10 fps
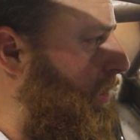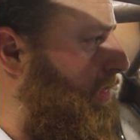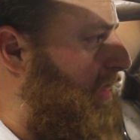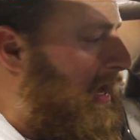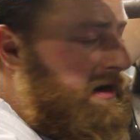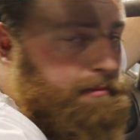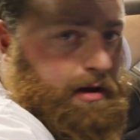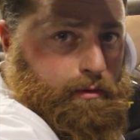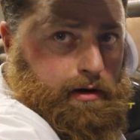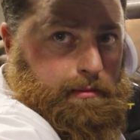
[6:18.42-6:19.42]
that I'm
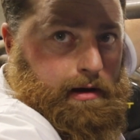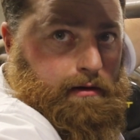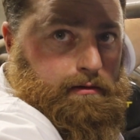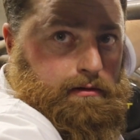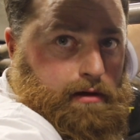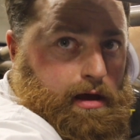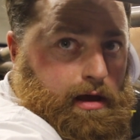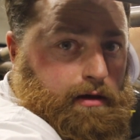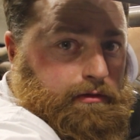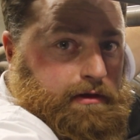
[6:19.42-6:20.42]
not worried
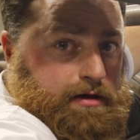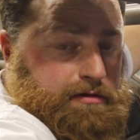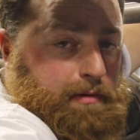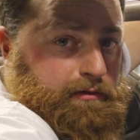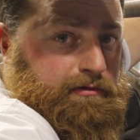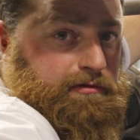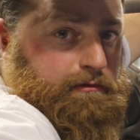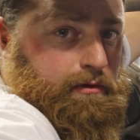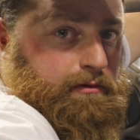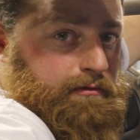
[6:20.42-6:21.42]
about. The exposed
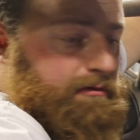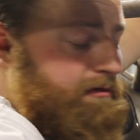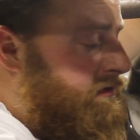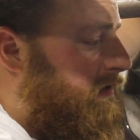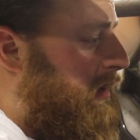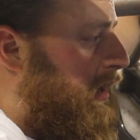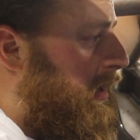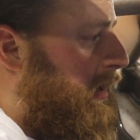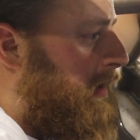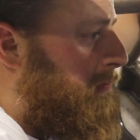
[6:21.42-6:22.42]
screws,
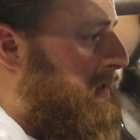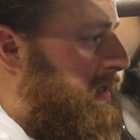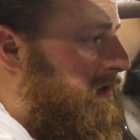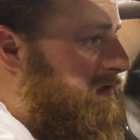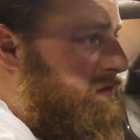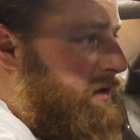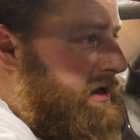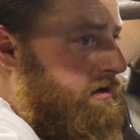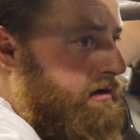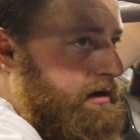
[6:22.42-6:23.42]
because
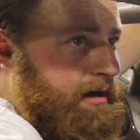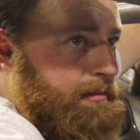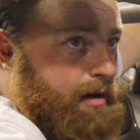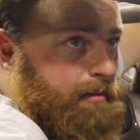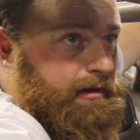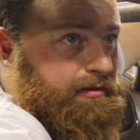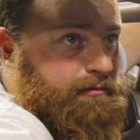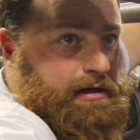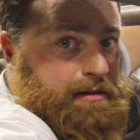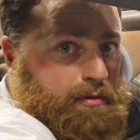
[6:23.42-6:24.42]
we are going to probably
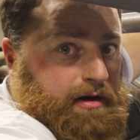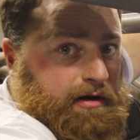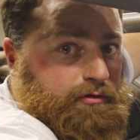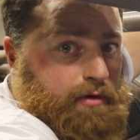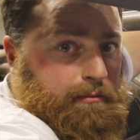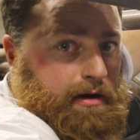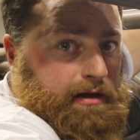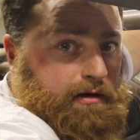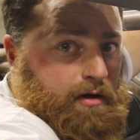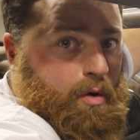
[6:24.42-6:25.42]
3D print a trim
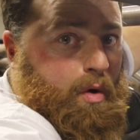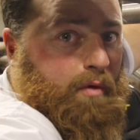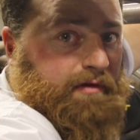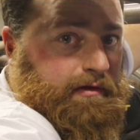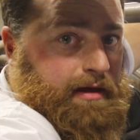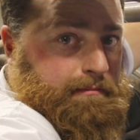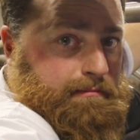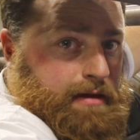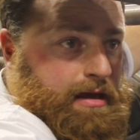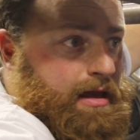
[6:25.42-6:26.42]
ring to go over them
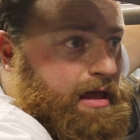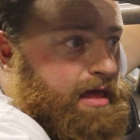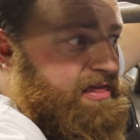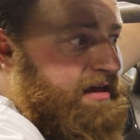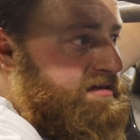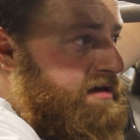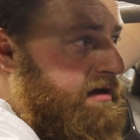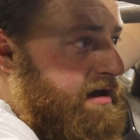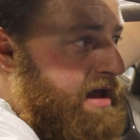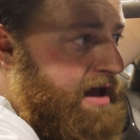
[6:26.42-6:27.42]
that's
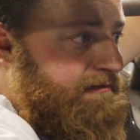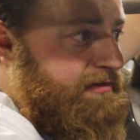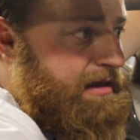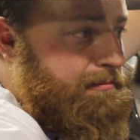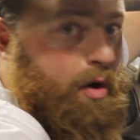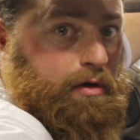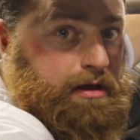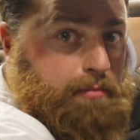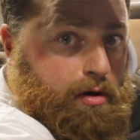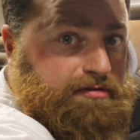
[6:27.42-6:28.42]
going to have the
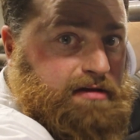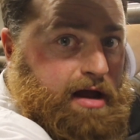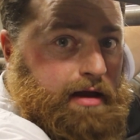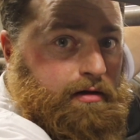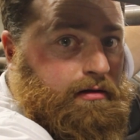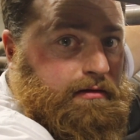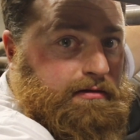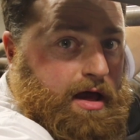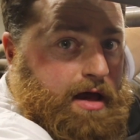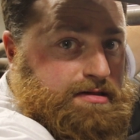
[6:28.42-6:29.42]
Pokeball
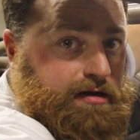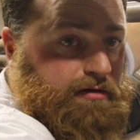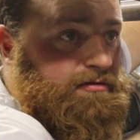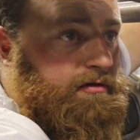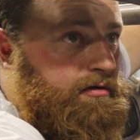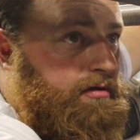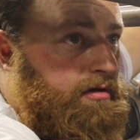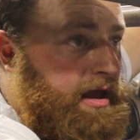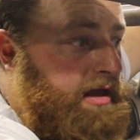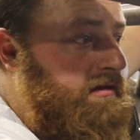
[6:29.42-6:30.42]
style center
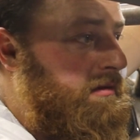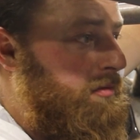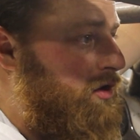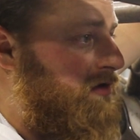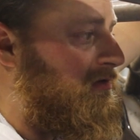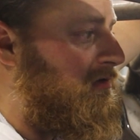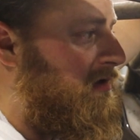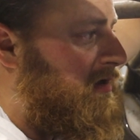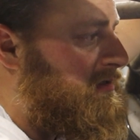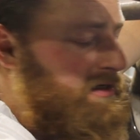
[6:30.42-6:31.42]
circle and the bars
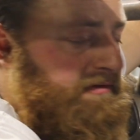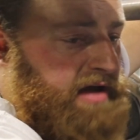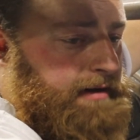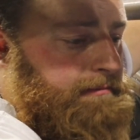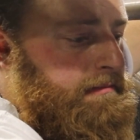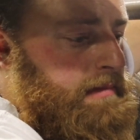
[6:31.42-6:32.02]
to divide them.